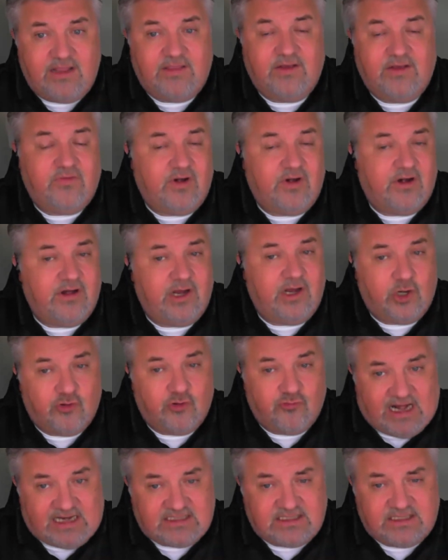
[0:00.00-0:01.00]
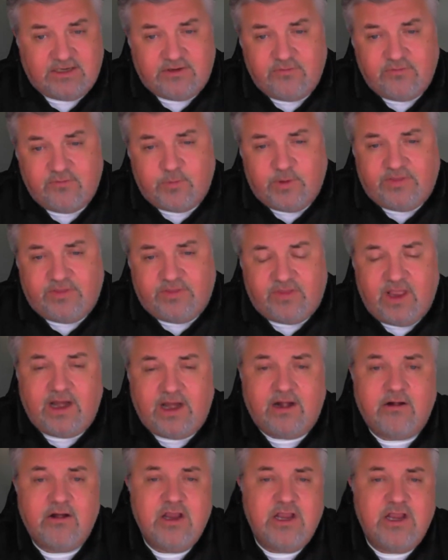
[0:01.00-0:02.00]
and they're very aggressive with
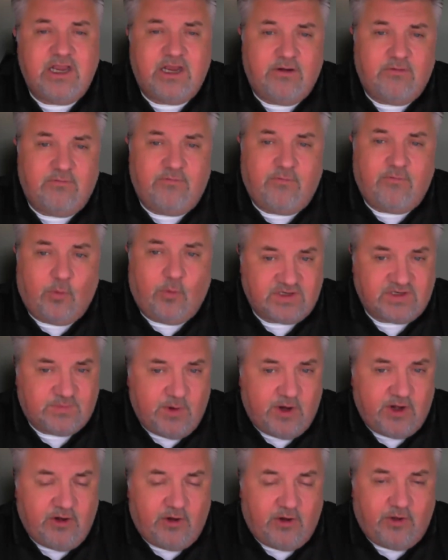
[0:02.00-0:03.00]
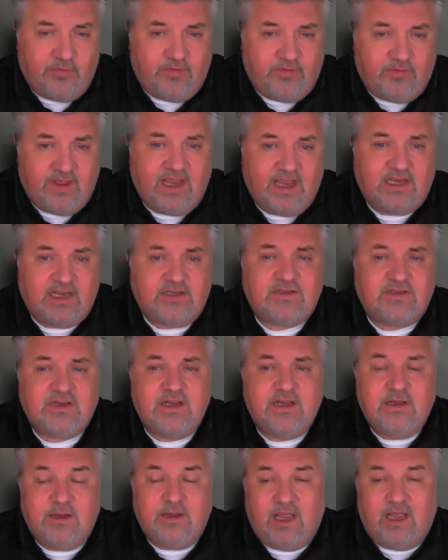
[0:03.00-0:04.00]
their enforcement on things.